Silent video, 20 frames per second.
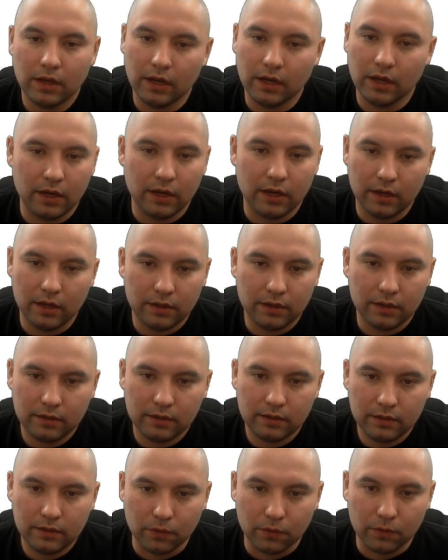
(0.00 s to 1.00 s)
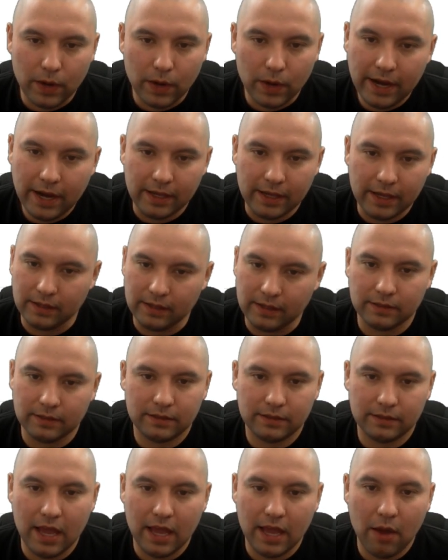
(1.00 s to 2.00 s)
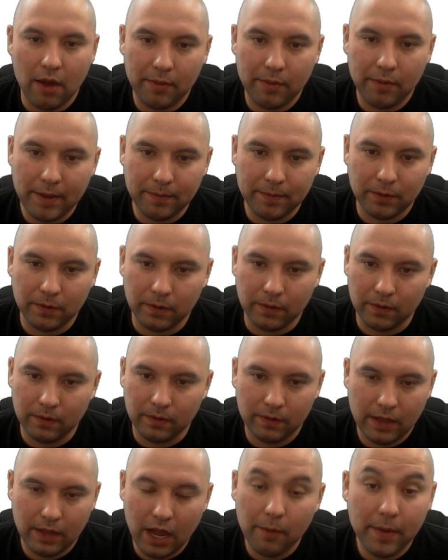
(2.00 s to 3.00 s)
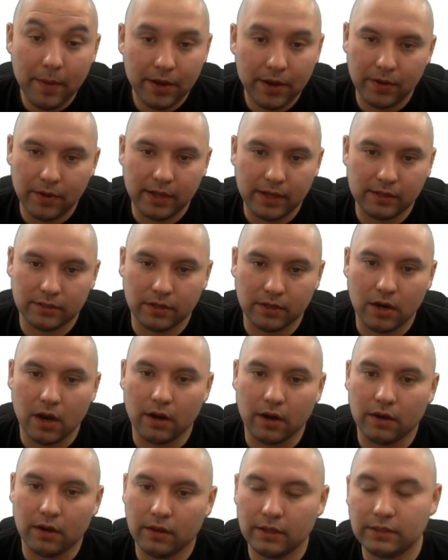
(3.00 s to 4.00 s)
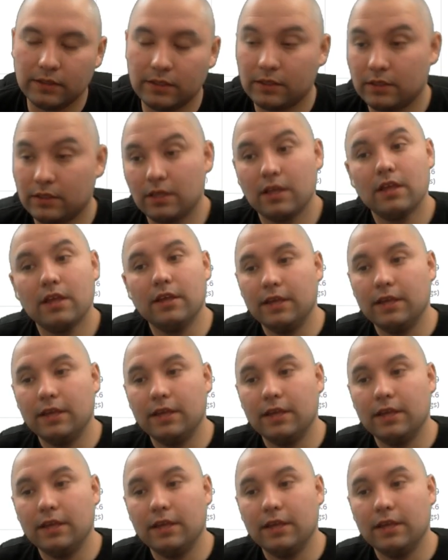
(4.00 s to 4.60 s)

the ratings, how many people, how many ratings there are. It's